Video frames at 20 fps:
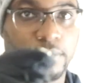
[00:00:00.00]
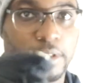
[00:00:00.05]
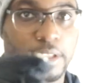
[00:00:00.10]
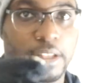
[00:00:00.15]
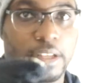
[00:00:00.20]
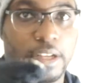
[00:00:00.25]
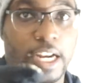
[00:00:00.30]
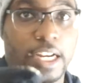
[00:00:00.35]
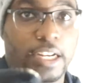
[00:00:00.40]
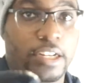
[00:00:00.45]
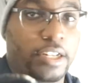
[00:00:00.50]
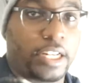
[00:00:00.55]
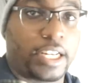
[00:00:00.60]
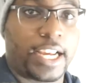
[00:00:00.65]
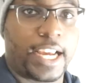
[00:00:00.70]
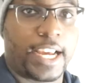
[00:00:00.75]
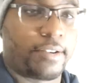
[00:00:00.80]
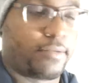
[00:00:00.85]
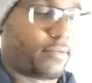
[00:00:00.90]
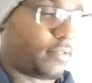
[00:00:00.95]
Now I could have
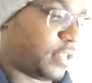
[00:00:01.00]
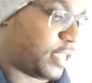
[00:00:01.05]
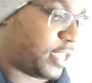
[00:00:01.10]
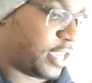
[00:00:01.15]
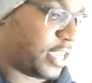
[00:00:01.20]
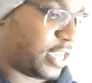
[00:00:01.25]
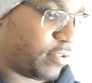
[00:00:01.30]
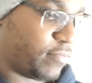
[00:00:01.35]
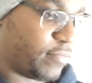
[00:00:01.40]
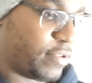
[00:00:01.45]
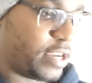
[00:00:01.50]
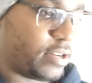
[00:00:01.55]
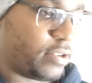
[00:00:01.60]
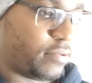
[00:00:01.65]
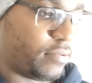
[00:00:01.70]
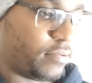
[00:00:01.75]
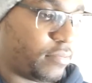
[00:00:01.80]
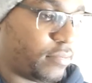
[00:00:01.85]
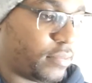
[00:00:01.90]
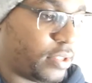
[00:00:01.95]
got it when it came
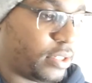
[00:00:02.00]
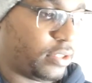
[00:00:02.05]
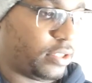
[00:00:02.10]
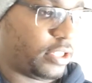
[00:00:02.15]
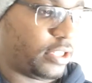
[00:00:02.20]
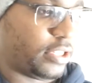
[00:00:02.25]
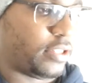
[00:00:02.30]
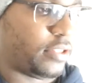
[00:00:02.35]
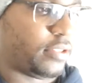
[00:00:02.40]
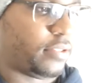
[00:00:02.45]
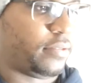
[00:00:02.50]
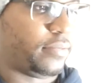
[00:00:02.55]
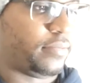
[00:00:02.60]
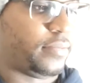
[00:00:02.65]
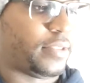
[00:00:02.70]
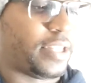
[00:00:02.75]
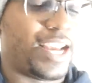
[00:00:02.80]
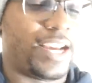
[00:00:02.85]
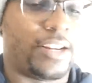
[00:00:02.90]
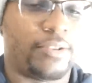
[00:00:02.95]
out, but you know
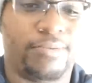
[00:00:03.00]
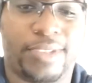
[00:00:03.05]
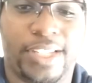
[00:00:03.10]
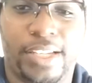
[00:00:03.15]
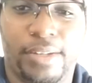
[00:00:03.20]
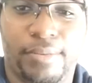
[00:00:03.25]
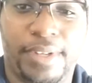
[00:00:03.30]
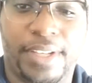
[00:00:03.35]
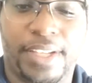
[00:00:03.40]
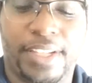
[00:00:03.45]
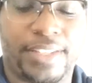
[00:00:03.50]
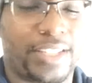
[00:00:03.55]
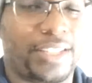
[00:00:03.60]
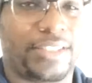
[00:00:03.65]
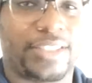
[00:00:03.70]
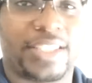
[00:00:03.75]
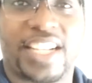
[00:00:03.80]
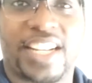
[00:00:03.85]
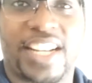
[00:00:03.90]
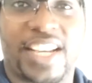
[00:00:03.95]
how the DBs they
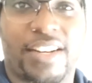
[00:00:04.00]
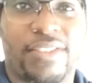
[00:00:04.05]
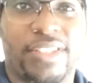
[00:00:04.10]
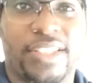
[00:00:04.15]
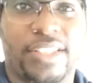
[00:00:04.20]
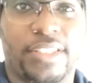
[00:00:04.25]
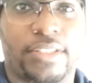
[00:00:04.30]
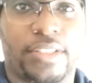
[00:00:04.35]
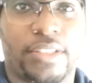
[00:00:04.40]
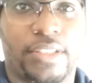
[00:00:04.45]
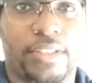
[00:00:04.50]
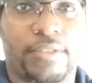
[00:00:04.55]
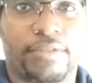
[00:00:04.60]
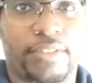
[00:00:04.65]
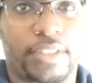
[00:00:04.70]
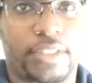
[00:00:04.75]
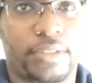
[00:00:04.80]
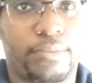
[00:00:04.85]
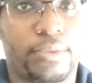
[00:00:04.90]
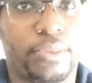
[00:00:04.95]
sell out instantly
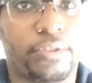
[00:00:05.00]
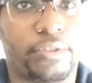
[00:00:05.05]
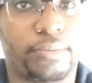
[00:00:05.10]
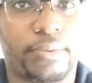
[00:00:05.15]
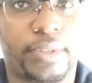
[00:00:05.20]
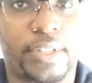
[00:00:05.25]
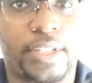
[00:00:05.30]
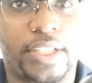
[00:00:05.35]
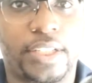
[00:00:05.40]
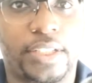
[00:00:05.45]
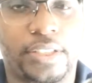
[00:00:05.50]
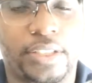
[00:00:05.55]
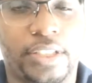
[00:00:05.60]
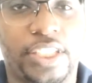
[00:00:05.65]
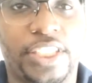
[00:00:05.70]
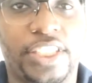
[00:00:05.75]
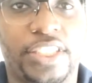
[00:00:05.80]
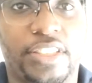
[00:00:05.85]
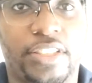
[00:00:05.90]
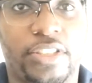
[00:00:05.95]
for the most part. At
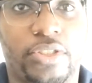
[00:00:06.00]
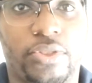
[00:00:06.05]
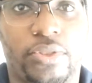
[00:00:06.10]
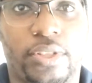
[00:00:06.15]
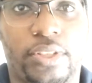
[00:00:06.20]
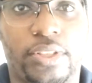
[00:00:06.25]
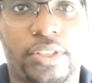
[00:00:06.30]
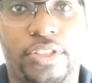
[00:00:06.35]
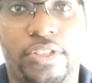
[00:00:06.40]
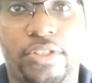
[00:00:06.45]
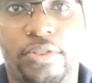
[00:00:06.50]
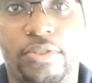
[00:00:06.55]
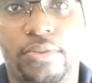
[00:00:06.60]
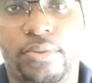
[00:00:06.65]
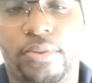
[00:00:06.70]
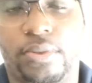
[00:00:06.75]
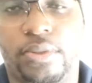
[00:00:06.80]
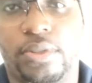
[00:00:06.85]
least the Jordans do.